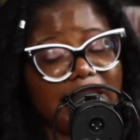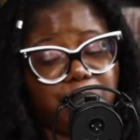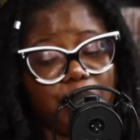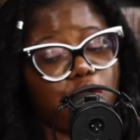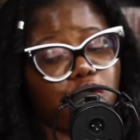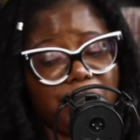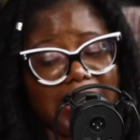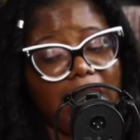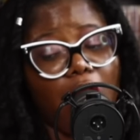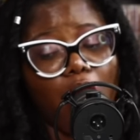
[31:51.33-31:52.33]
he's built to
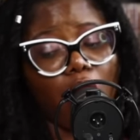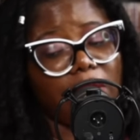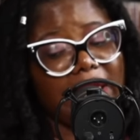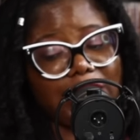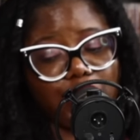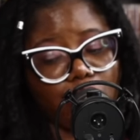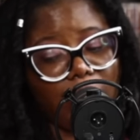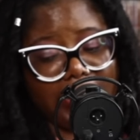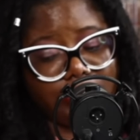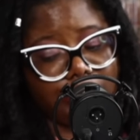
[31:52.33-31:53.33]
be on Nat Geo
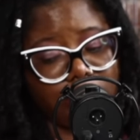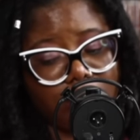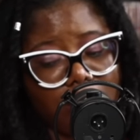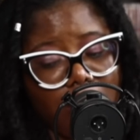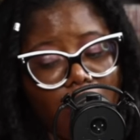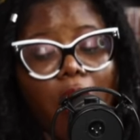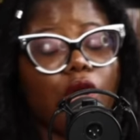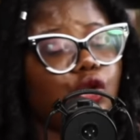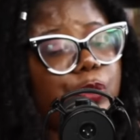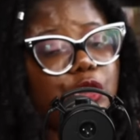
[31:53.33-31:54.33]
Wild or
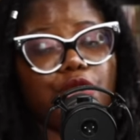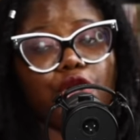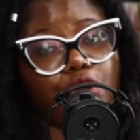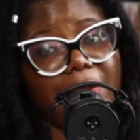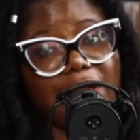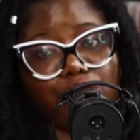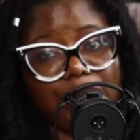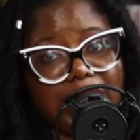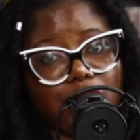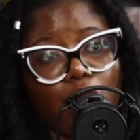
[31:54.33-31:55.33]
to be doing
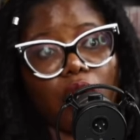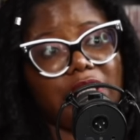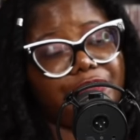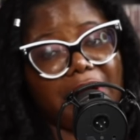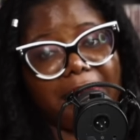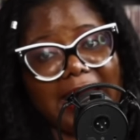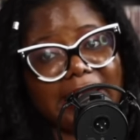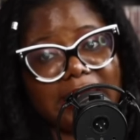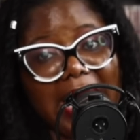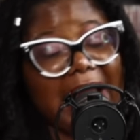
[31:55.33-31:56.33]
documentaries on different
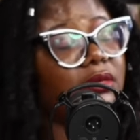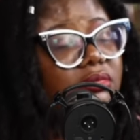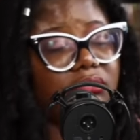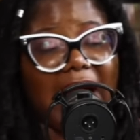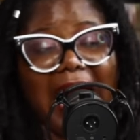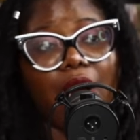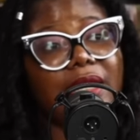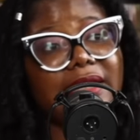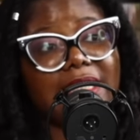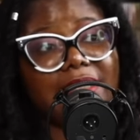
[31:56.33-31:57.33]
plants. I I honestly